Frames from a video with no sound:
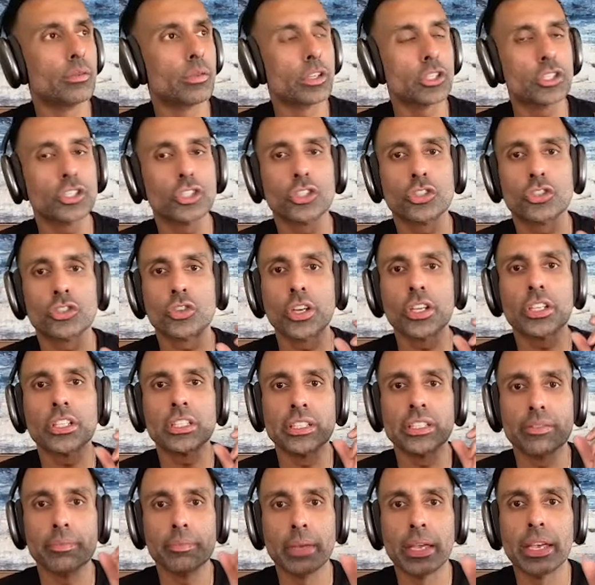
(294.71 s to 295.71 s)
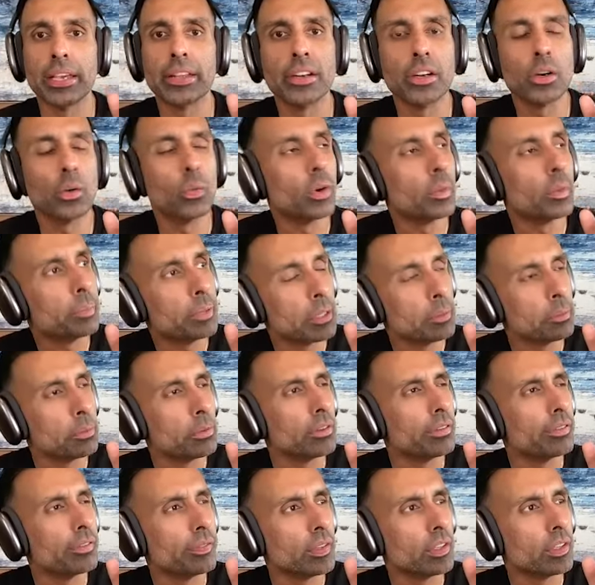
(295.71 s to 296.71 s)
restrictive manner where
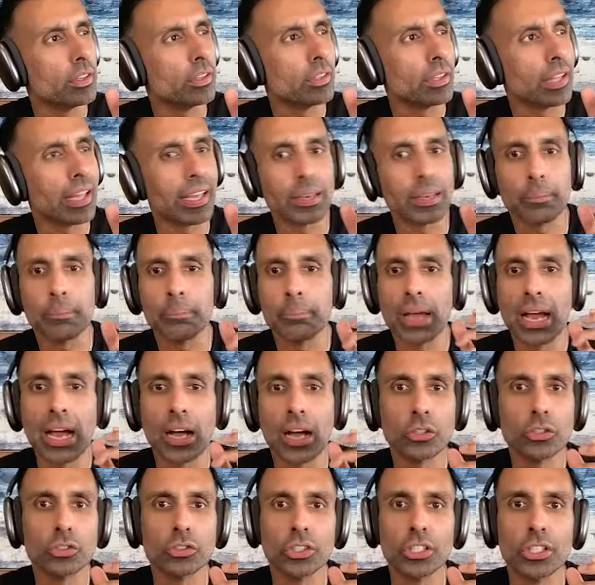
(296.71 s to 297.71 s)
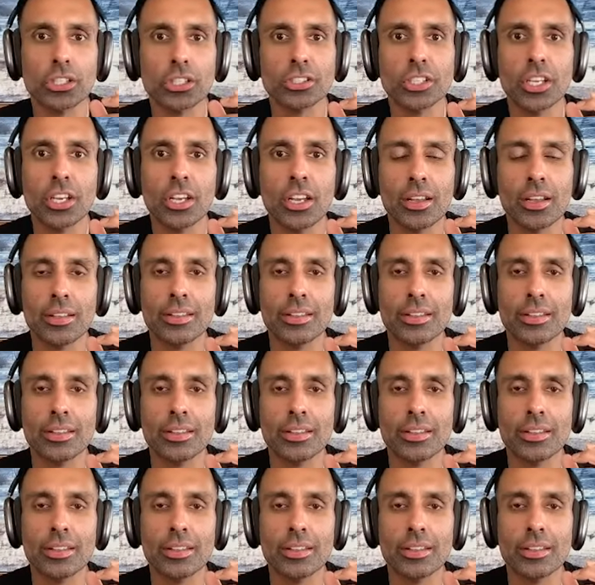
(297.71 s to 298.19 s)
people feel like boundaries